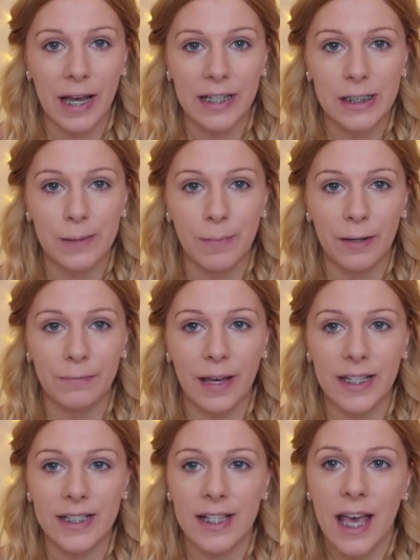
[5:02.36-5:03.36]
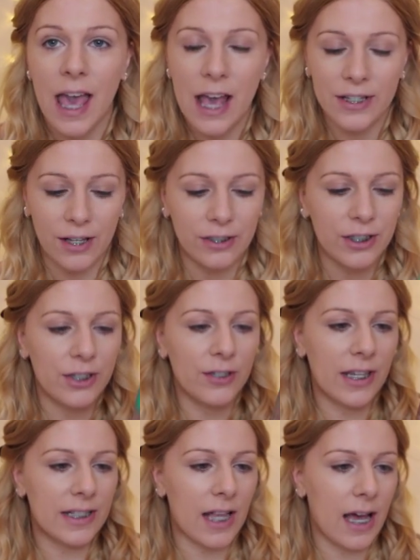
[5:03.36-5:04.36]
back into my face. So to
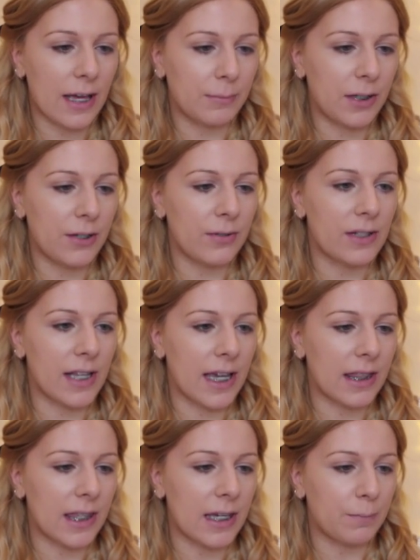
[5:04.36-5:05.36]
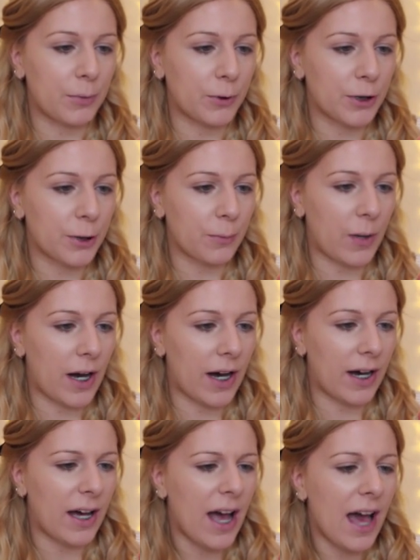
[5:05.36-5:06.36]
do this, I'm using the
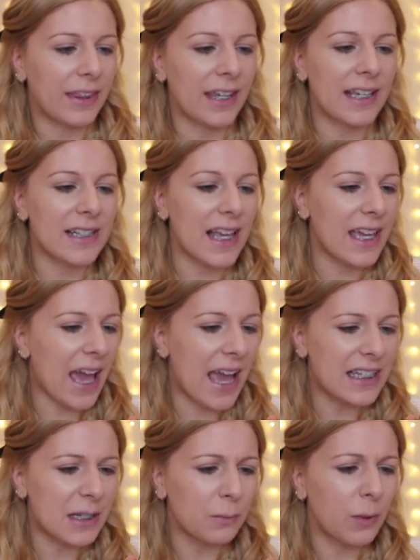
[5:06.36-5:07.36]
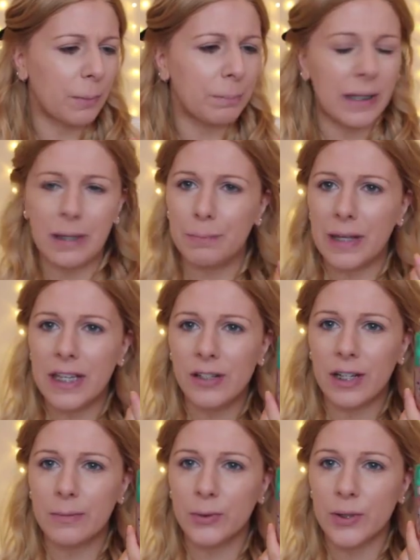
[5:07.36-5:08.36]
Bourjois, I think it's like 8-in-1 BB
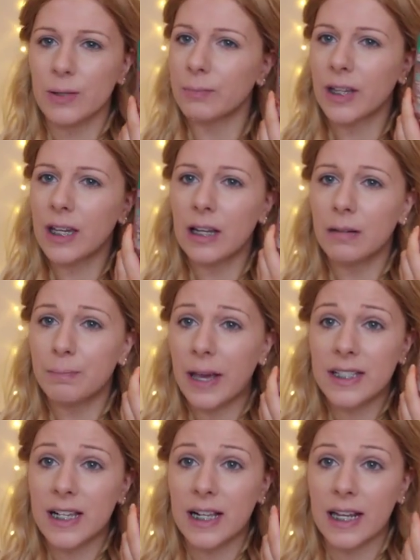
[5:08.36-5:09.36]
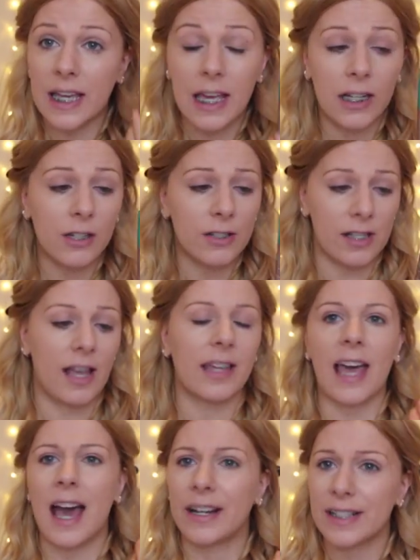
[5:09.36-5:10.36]
cream or something. Basically, it looks
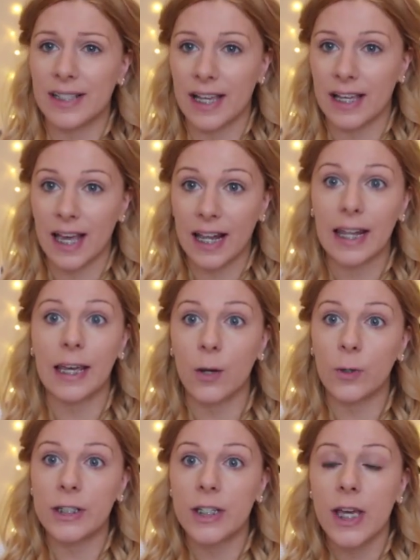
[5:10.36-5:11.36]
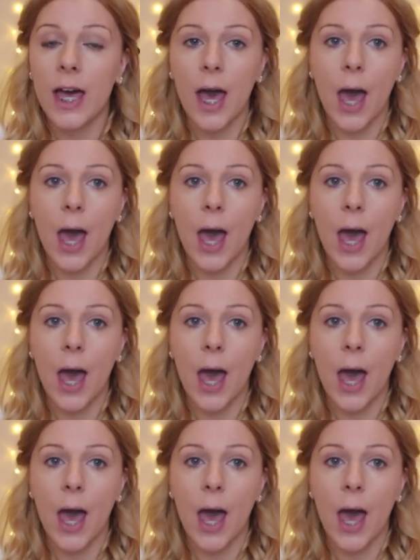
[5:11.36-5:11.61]
like that, and it's like a liquid